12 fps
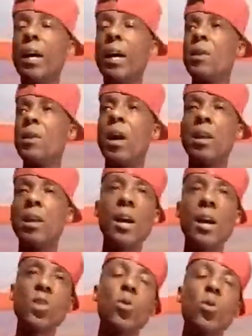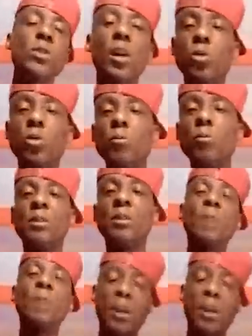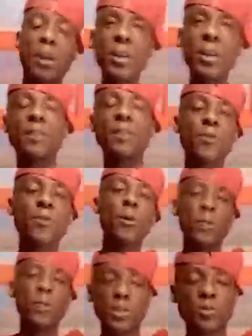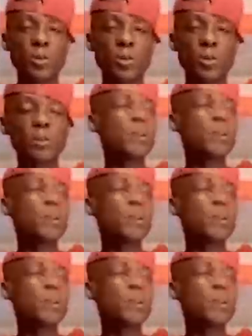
I said me going to North Coast, going to turn back him and I get a forward there so on.